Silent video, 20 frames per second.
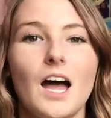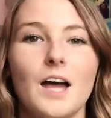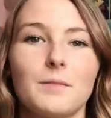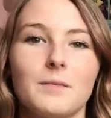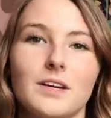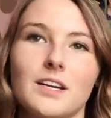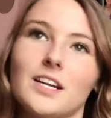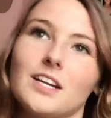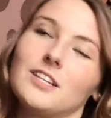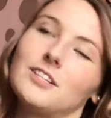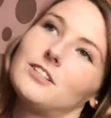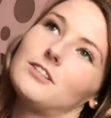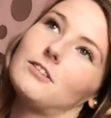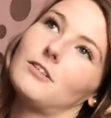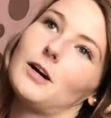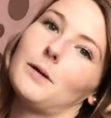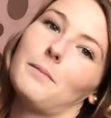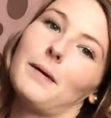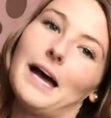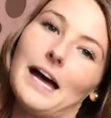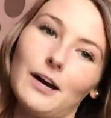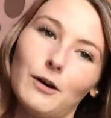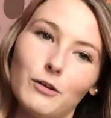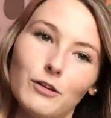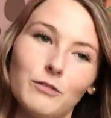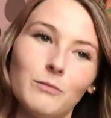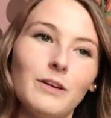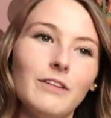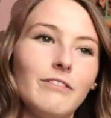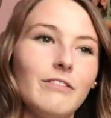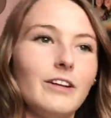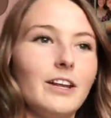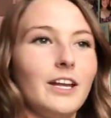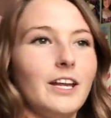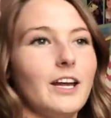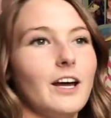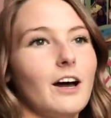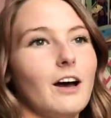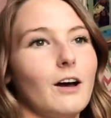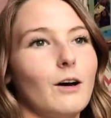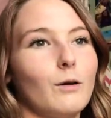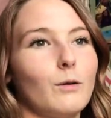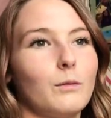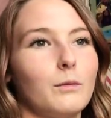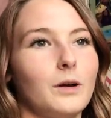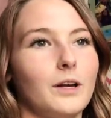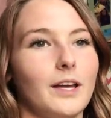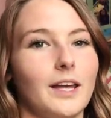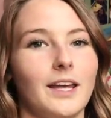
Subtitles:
I'm gonna do a pack with me video,